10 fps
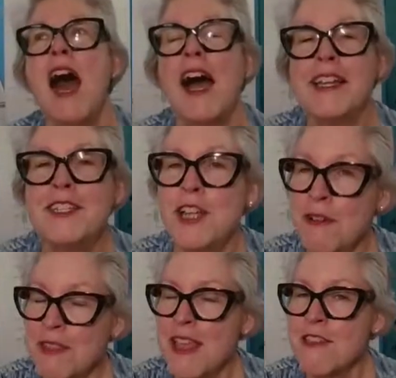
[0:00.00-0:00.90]
I
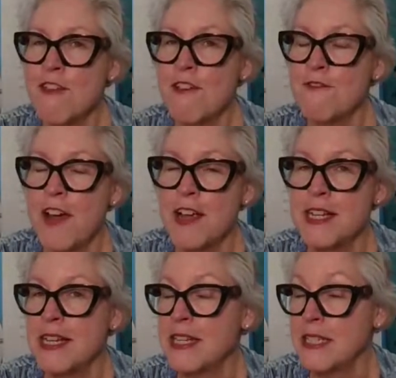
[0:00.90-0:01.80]
don't think you can find
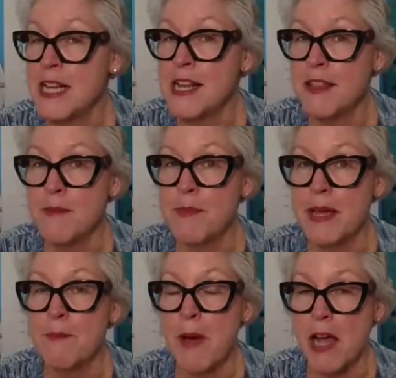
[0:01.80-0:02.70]
it at any of the
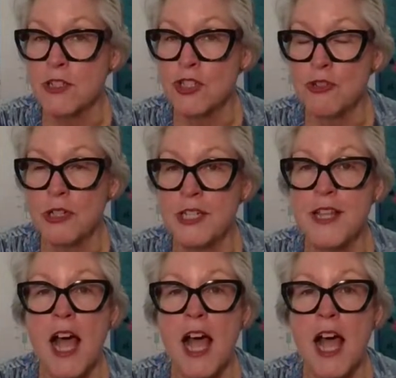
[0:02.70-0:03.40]
big box stores.